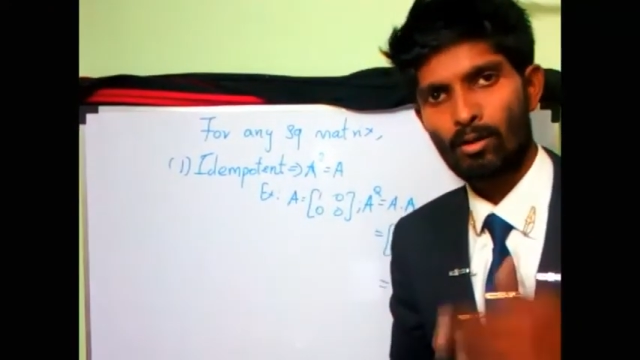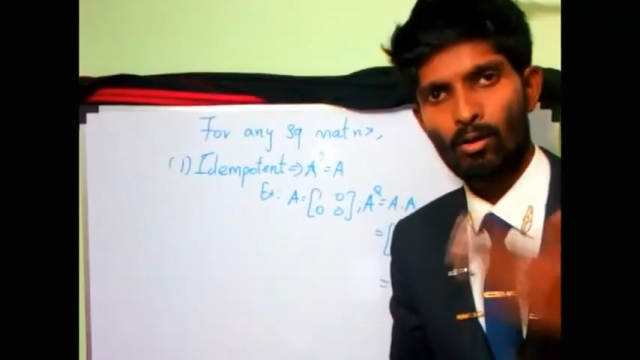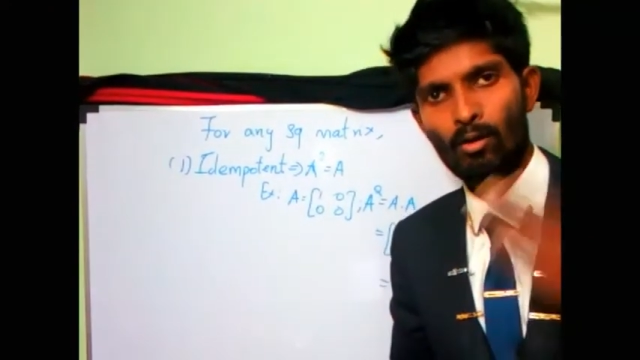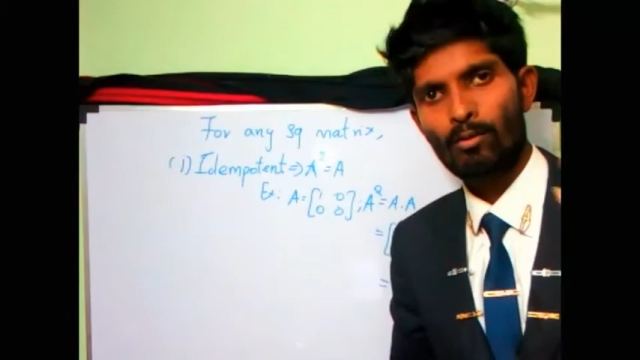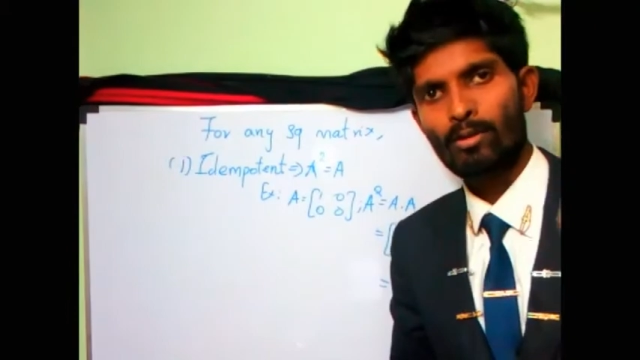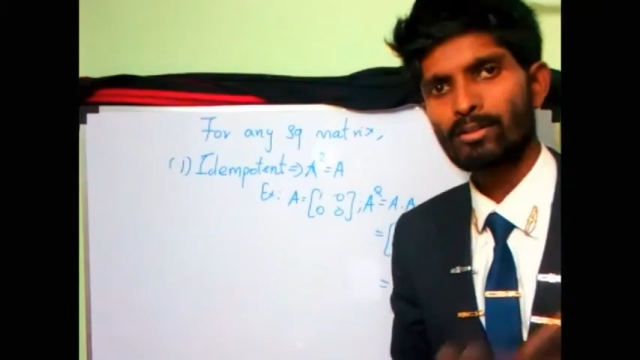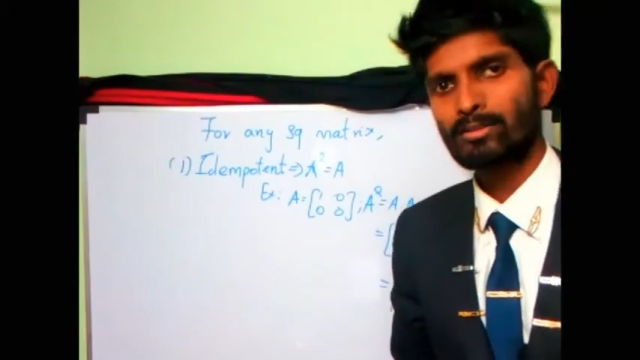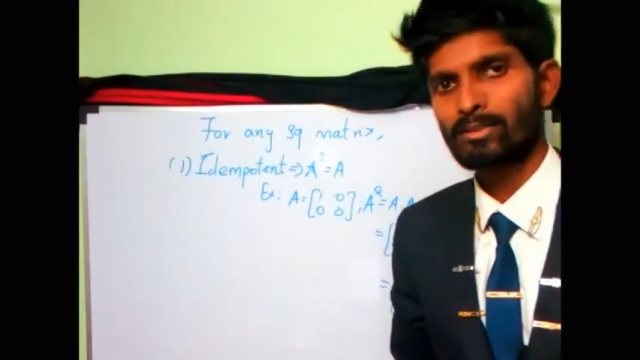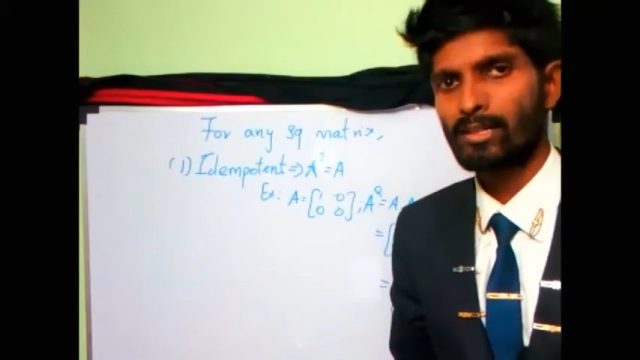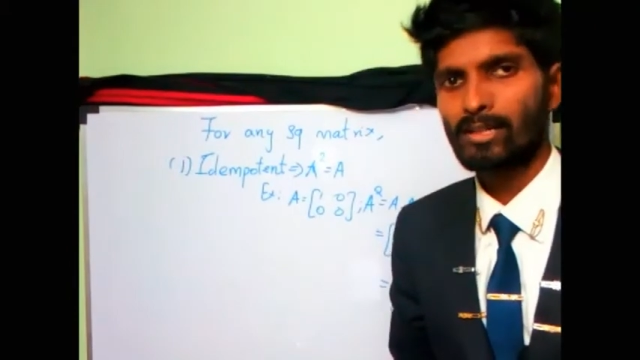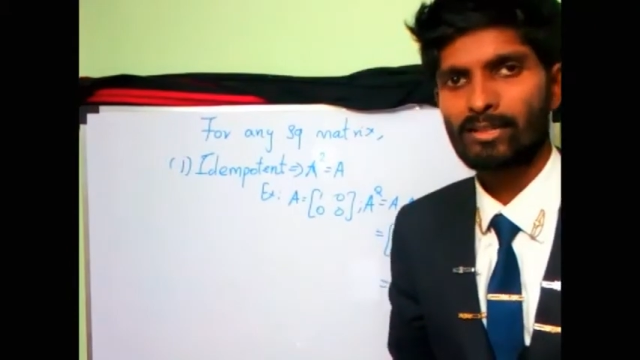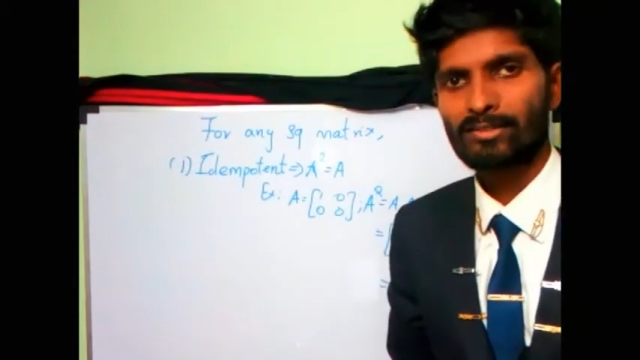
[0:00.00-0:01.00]
over
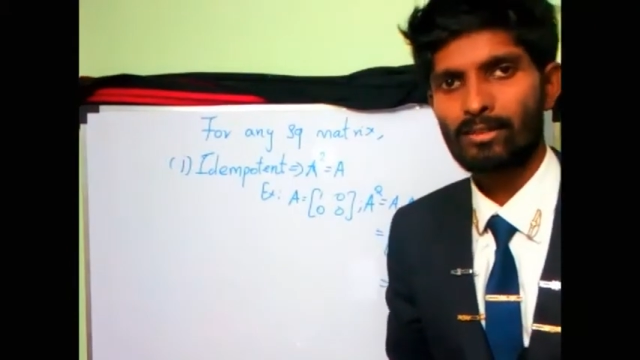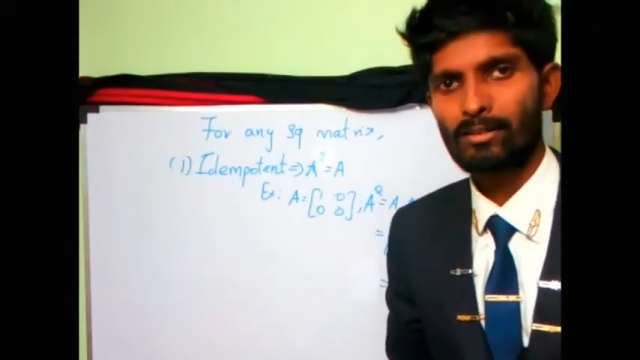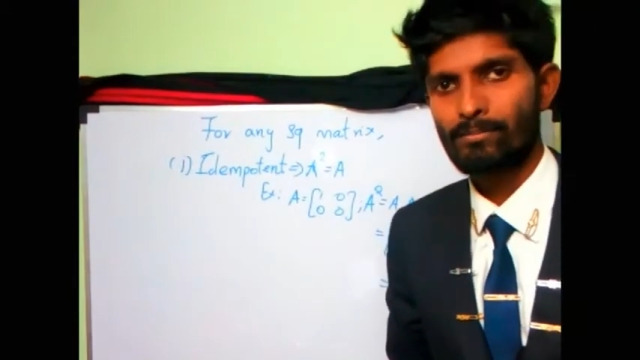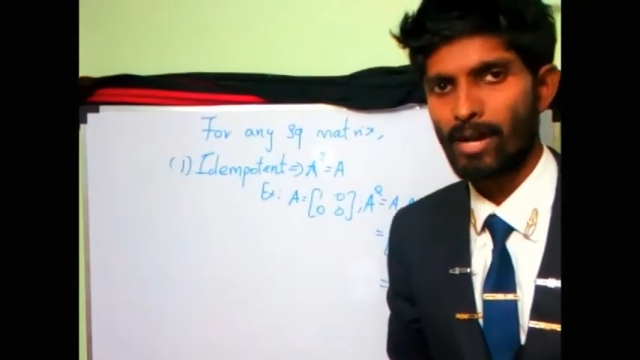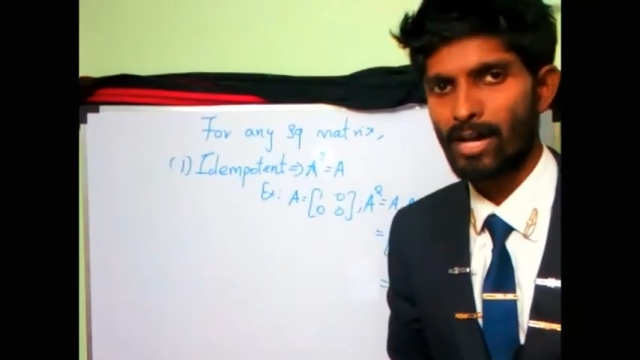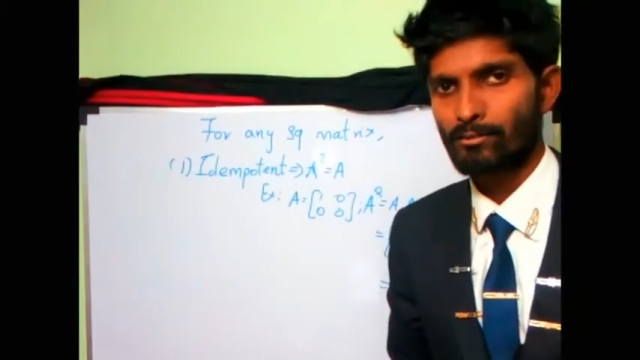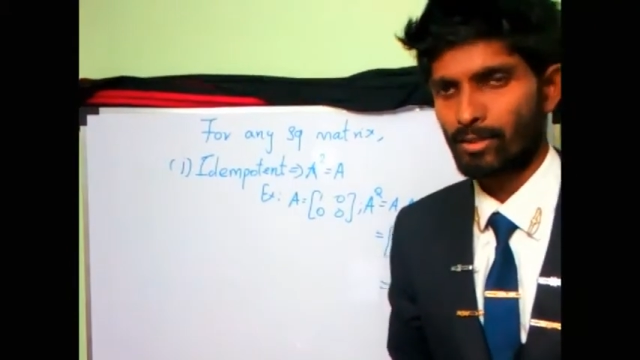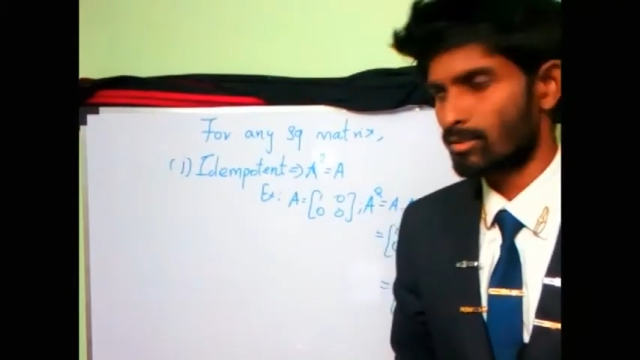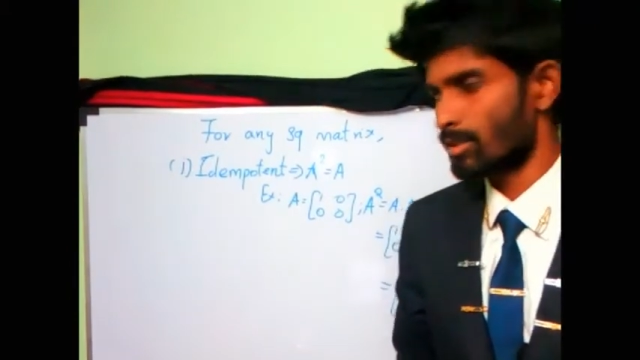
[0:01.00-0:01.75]
this matrix,